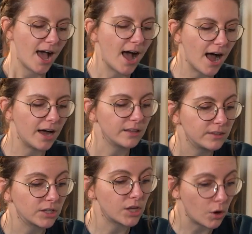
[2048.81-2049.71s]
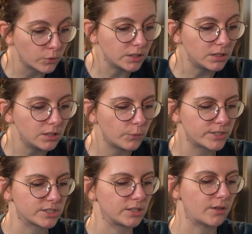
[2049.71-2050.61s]
Uh, the yodel,
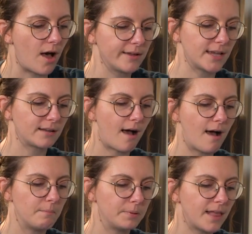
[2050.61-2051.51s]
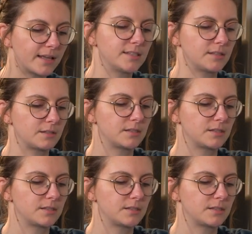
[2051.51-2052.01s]
which is a long and complex